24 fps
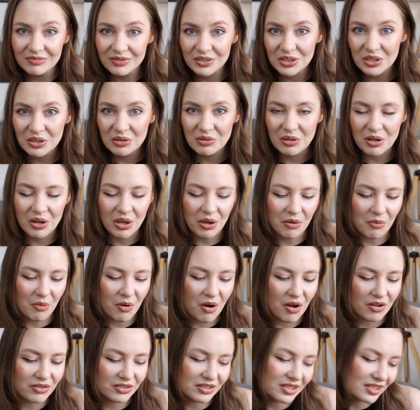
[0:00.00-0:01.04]
do what you
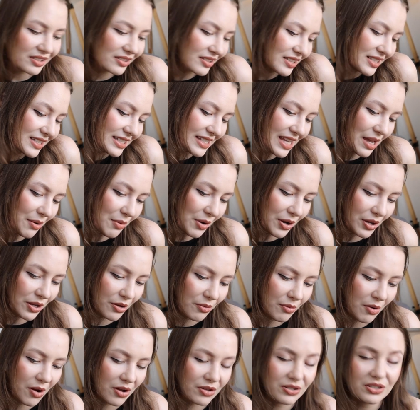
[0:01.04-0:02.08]
want, say what
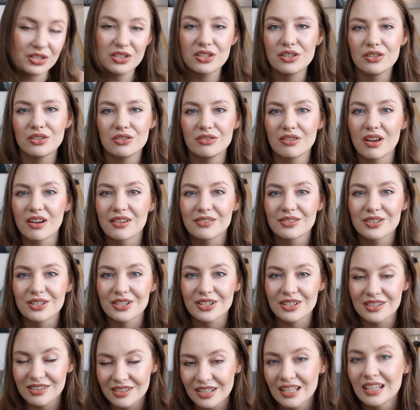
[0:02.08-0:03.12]
you want, you know,
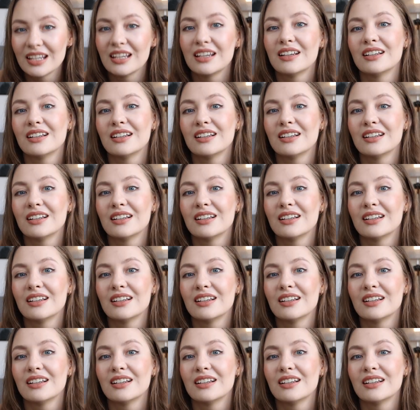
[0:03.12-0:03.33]
just